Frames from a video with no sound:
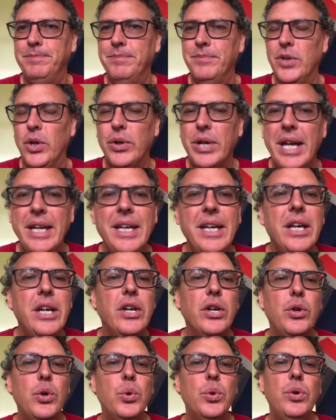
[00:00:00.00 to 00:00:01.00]
Okay,
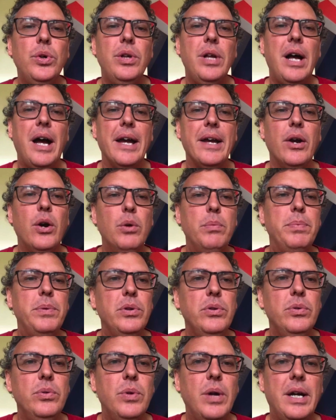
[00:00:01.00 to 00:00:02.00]
cool. I hope
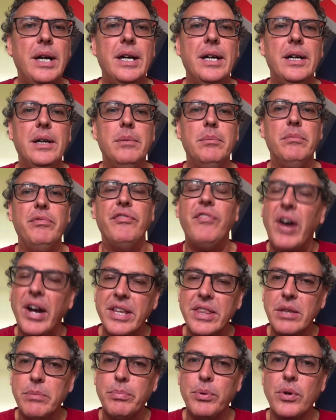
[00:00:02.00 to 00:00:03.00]
you
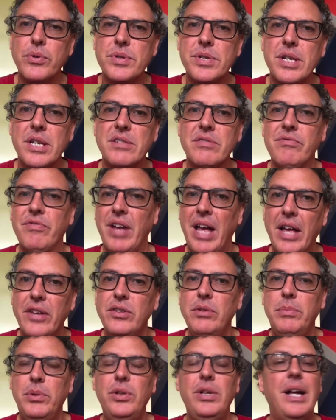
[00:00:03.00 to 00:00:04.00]
find the process
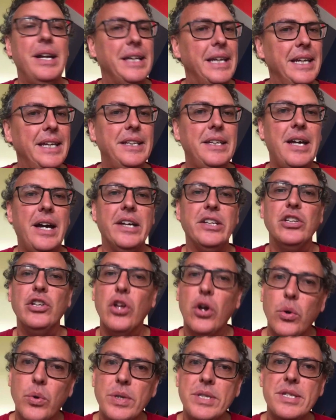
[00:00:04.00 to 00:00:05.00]
valuable. Again, I
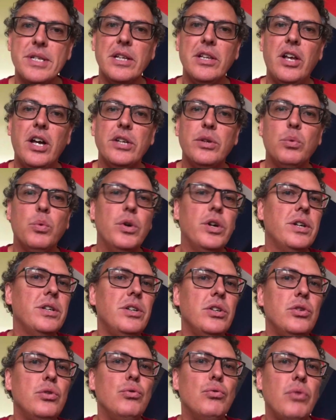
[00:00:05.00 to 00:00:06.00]
know it's a lot of work to
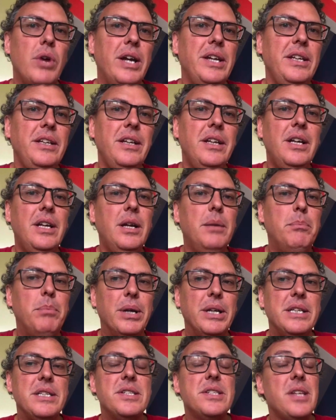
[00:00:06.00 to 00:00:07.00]
do right,
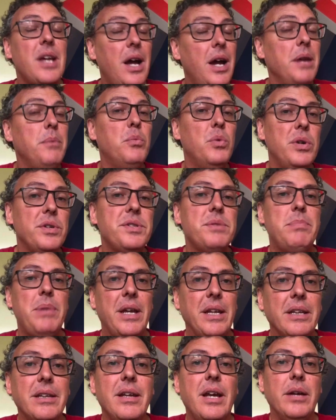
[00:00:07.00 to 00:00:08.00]
but it's time well
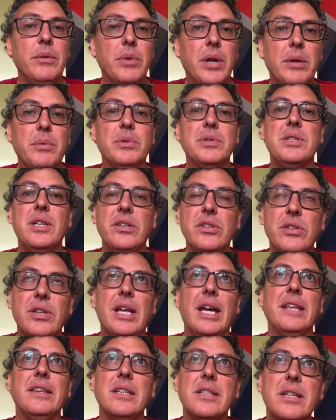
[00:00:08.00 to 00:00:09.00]
spent. I will tell you
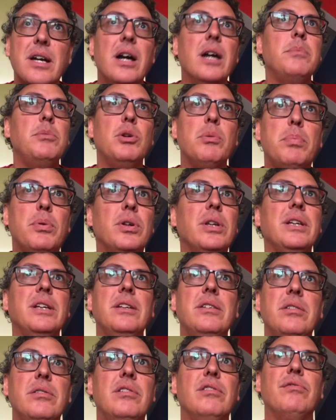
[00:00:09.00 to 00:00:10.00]
that. The time you're putting
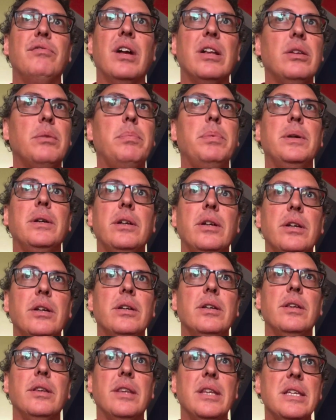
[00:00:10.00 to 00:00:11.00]
into developing
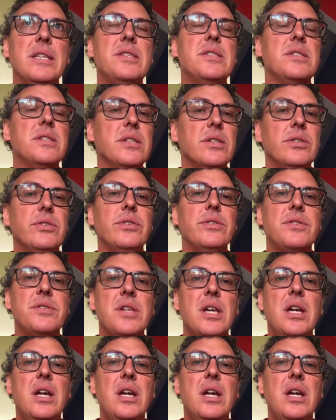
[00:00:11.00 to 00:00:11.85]
these skills